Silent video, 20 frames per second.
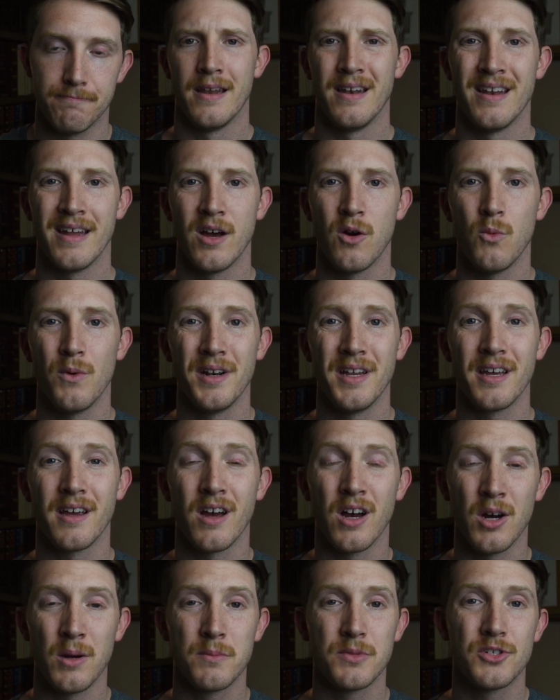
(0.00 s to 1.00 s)
Now, when it
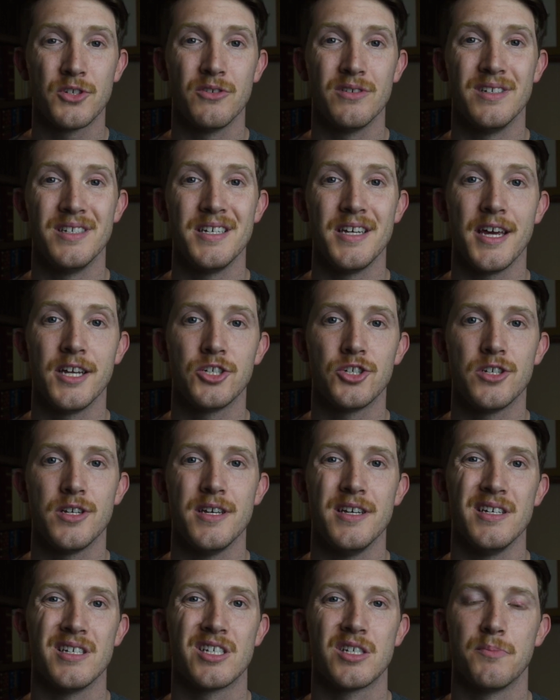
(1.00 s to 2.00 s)
comes to D H
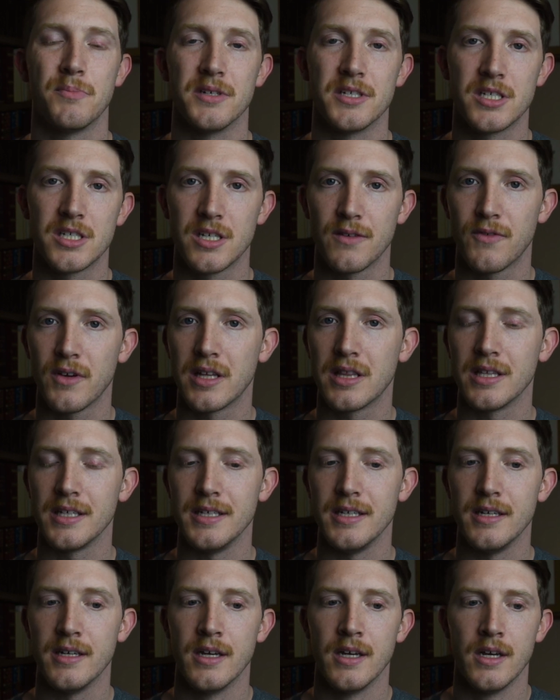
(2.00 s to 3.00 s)
T
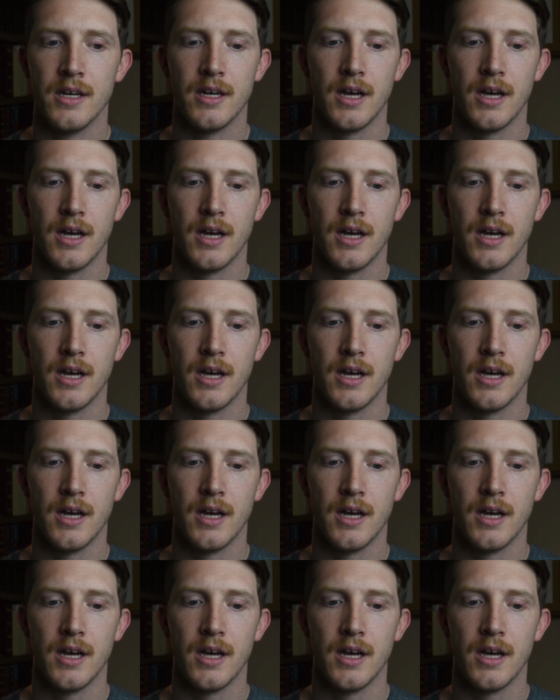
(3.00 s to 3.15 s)
specifically,